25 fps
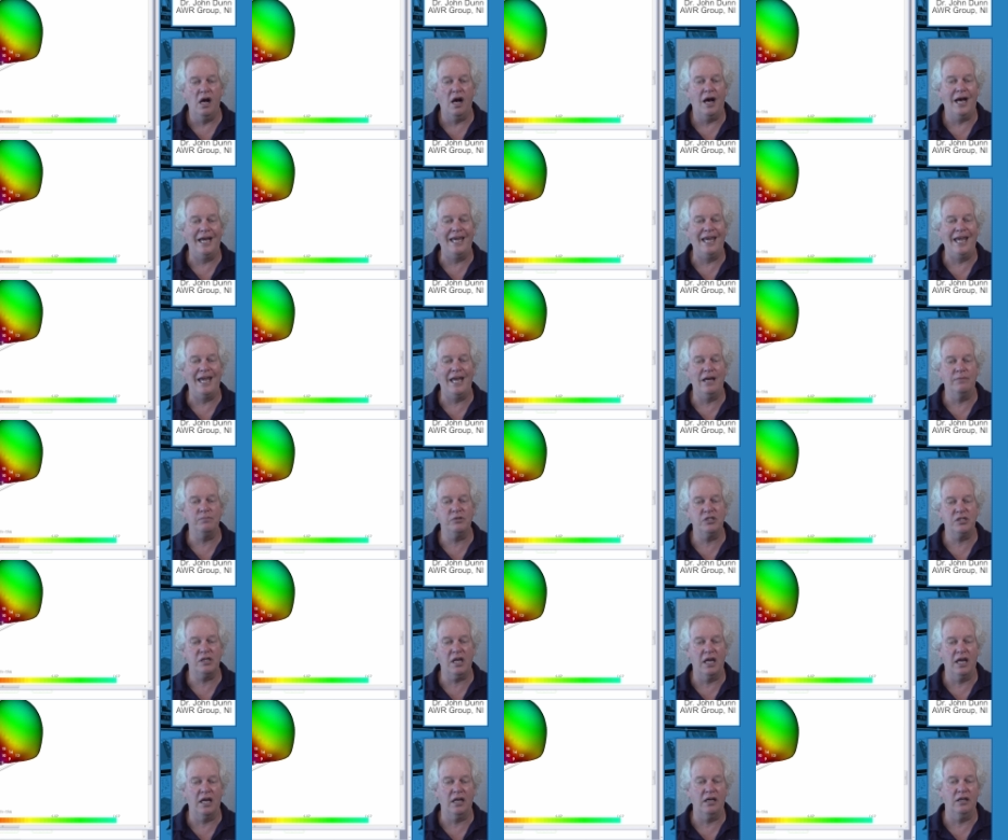I am
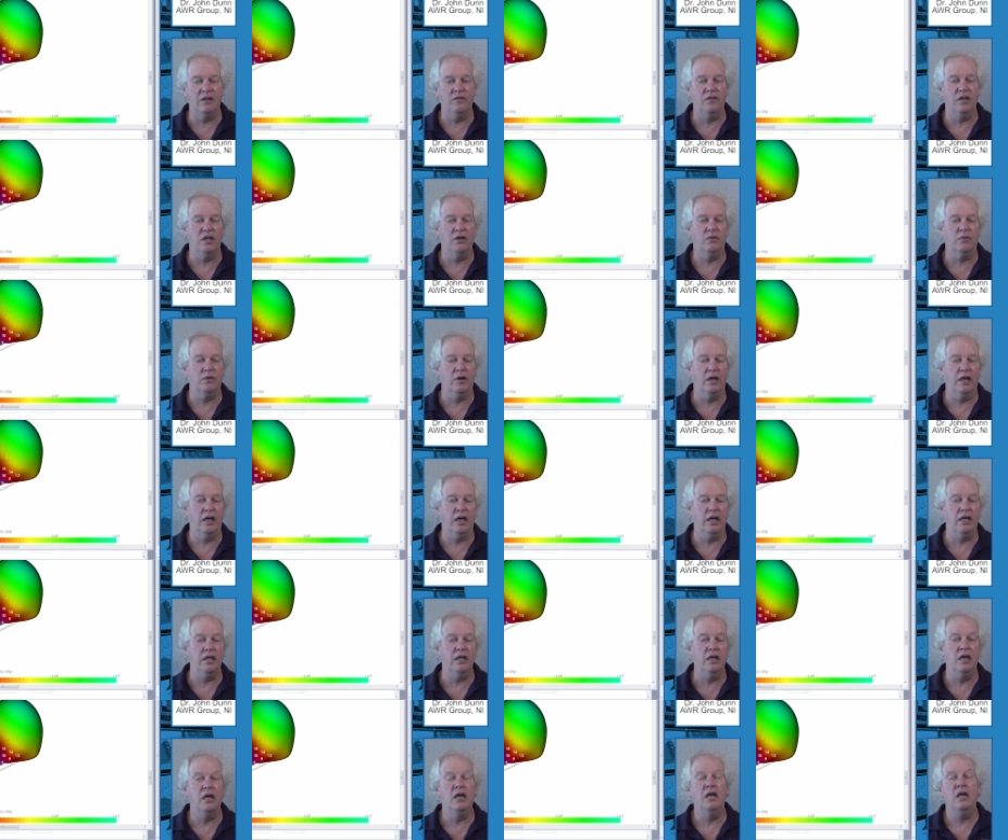scanning the
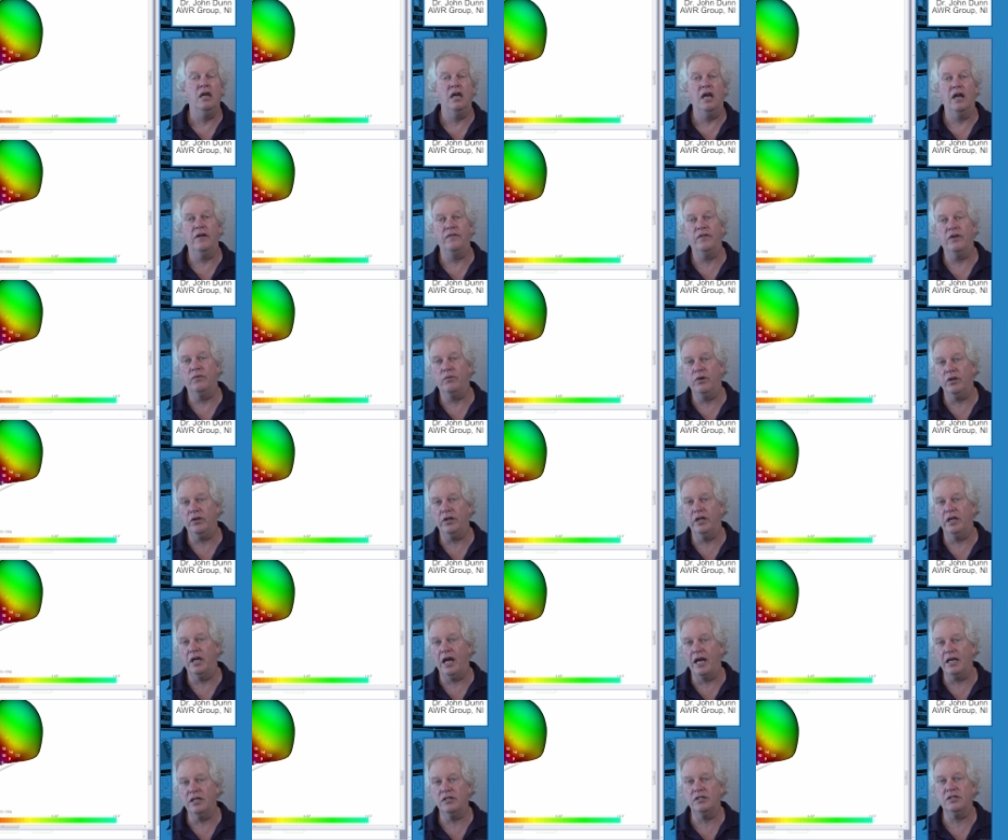array, and the really
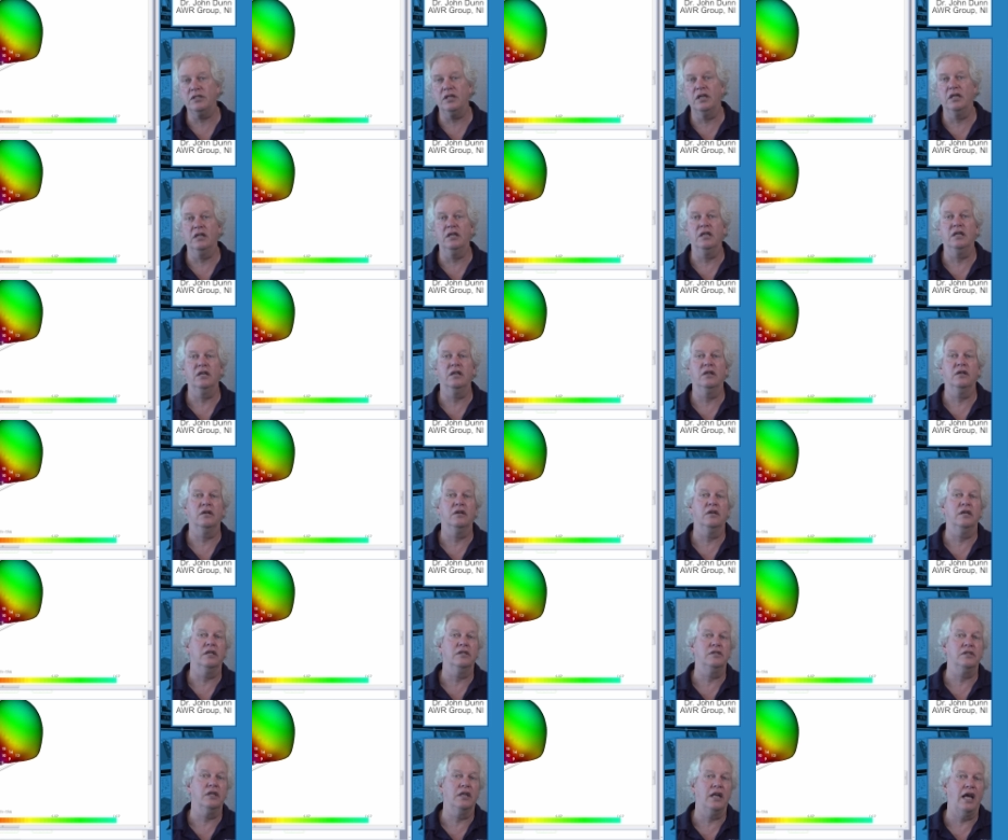nice thing here
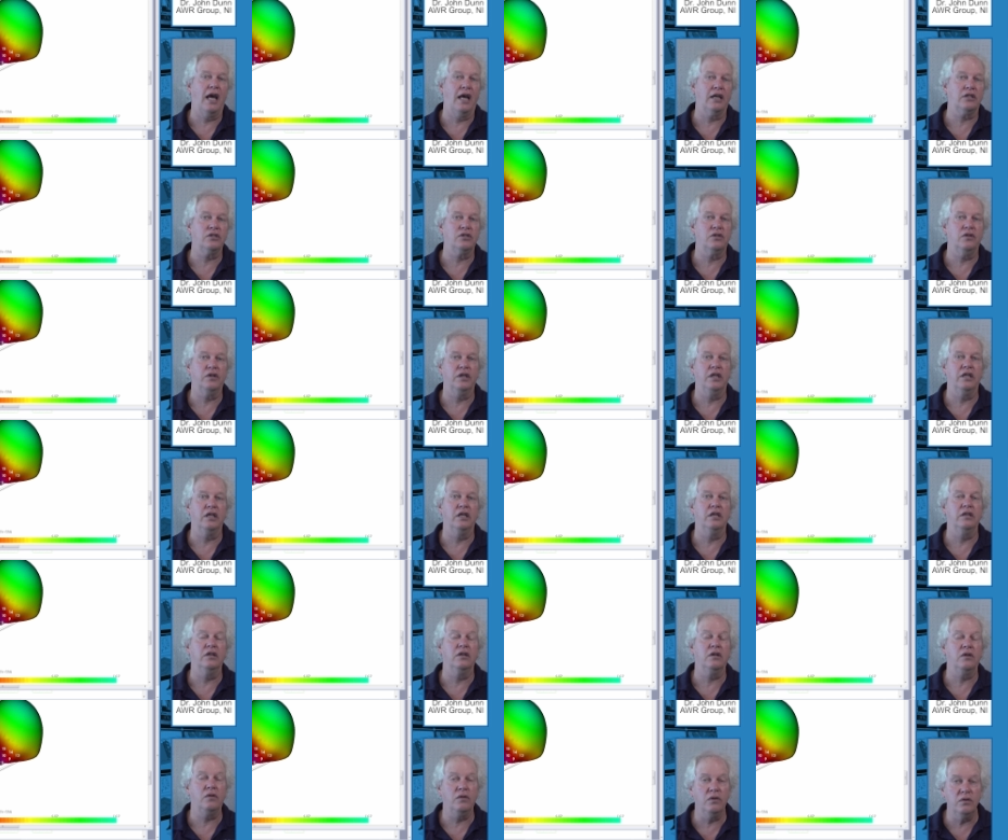is it actually
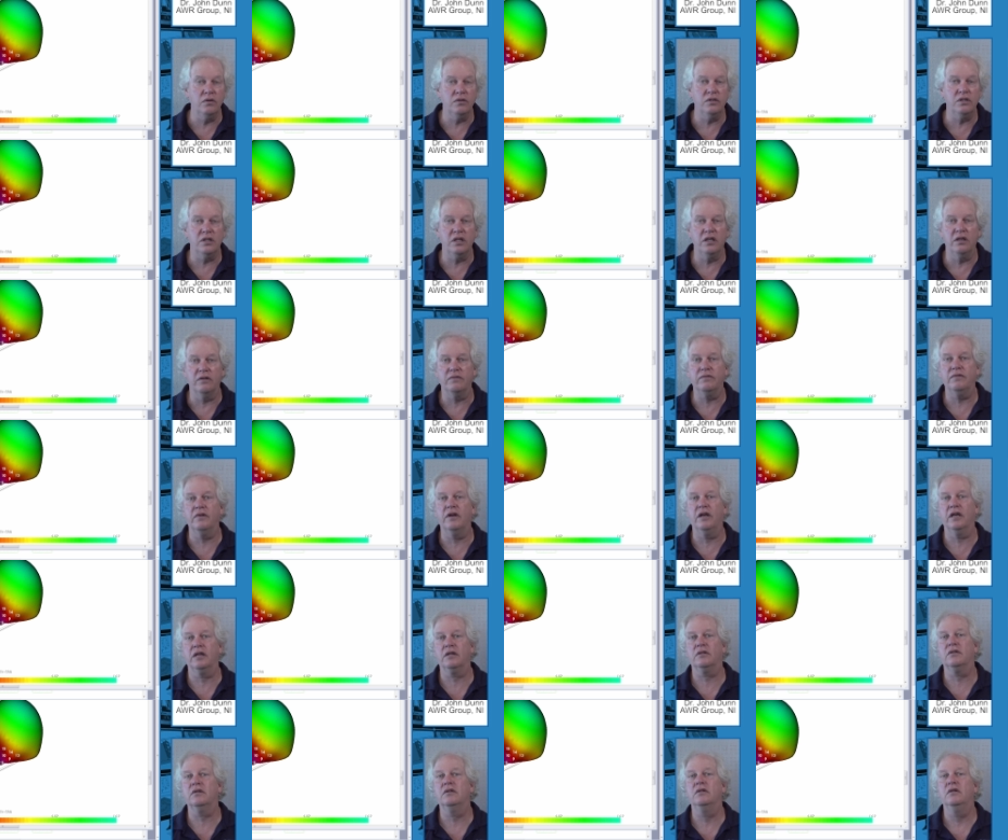includes the
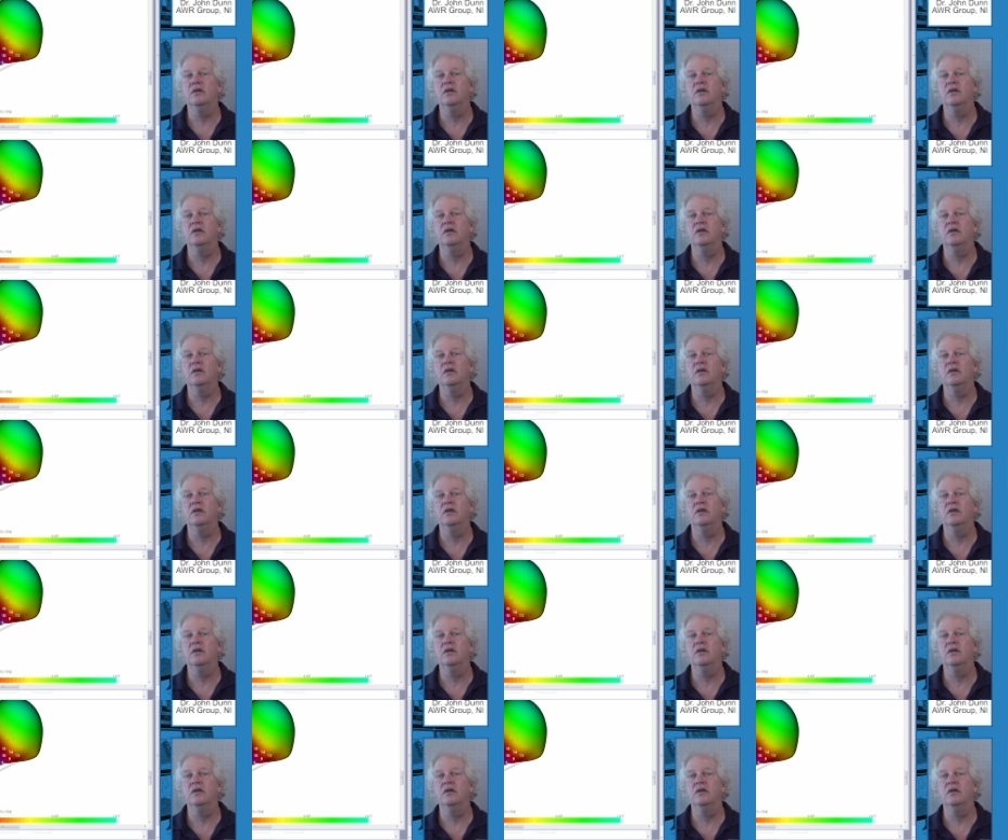effect